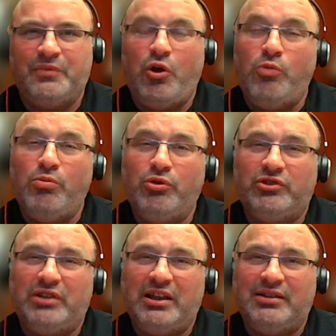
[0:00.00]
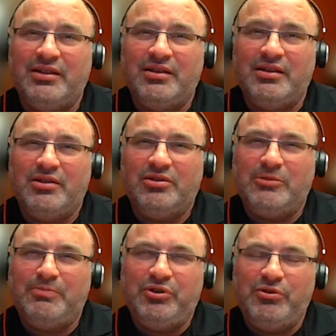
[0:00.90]
almost like
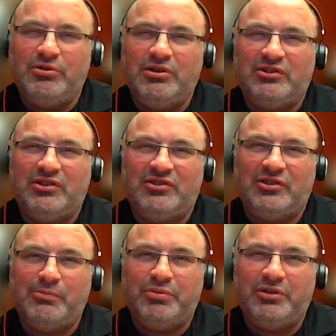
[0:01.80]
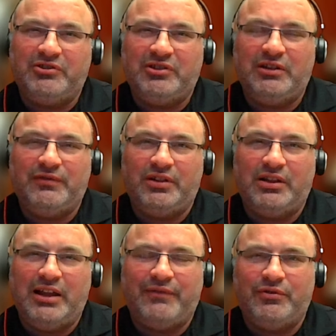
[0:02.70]
the pureness and simplicity of the
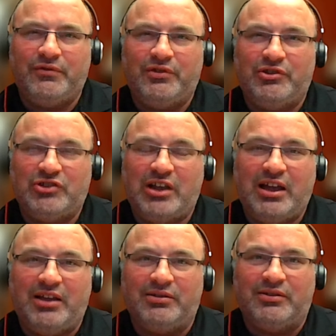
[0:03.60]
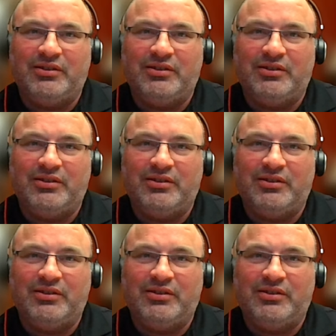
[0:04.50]
laughter of the child.